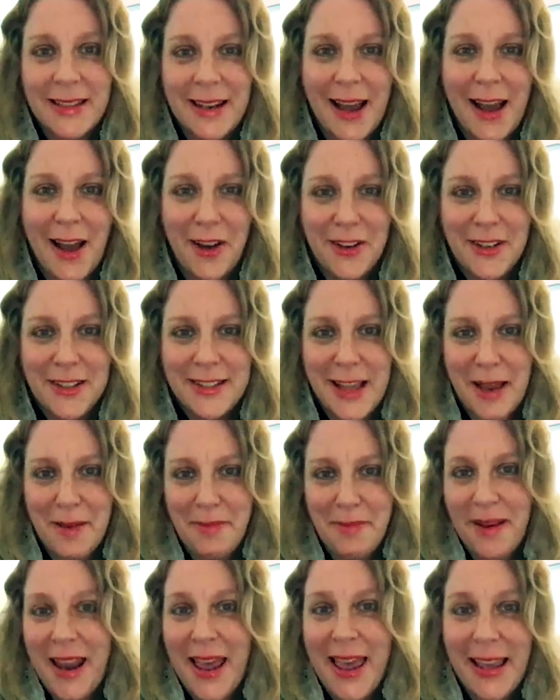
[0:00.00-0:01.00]
How does that
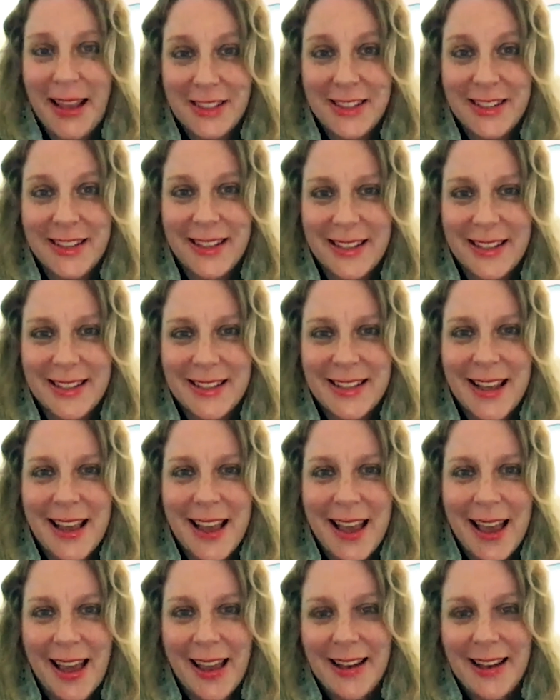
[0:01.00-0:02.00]
play into this
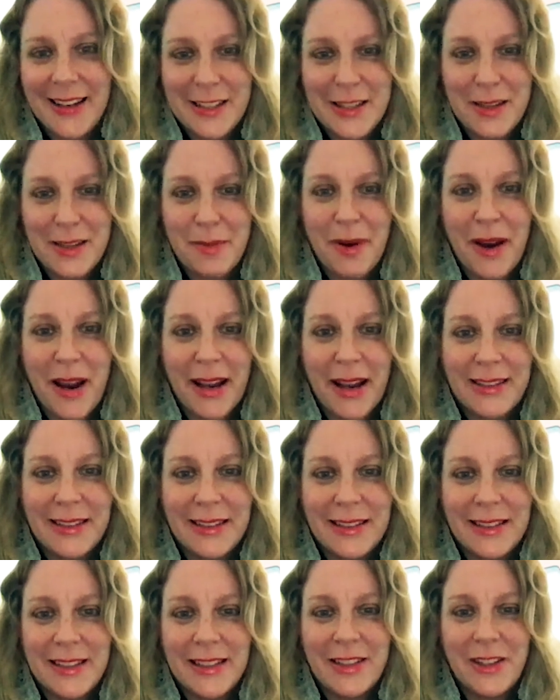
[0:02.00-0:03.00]
and into the
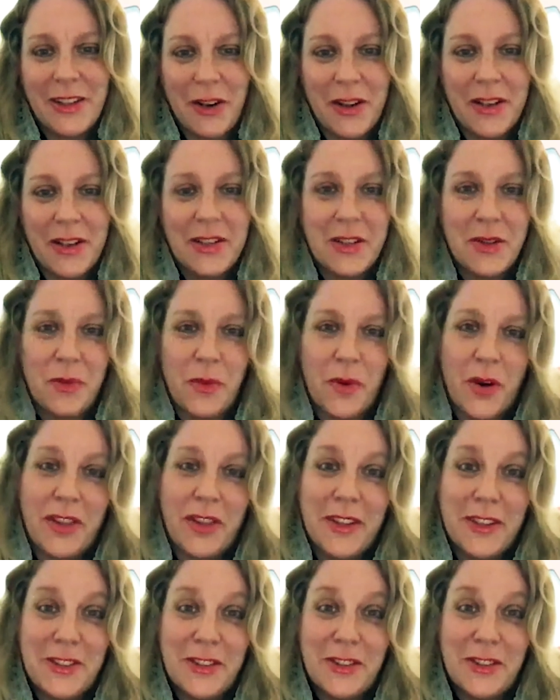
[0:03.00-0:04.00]
practice, into the work
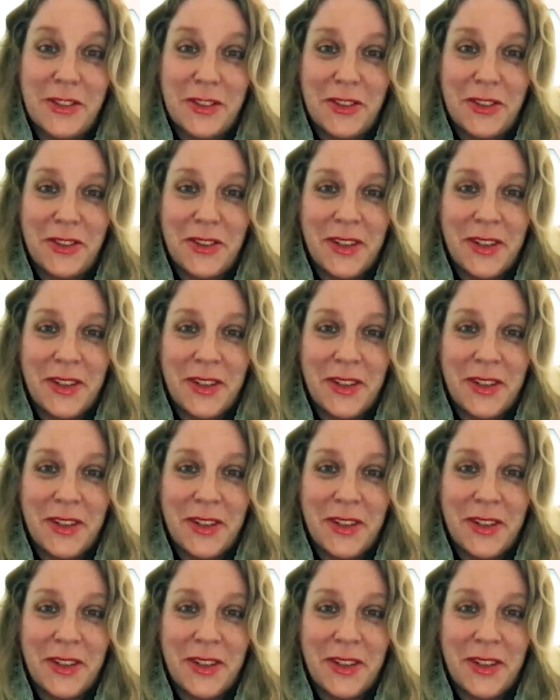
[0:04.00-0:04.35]
that you do?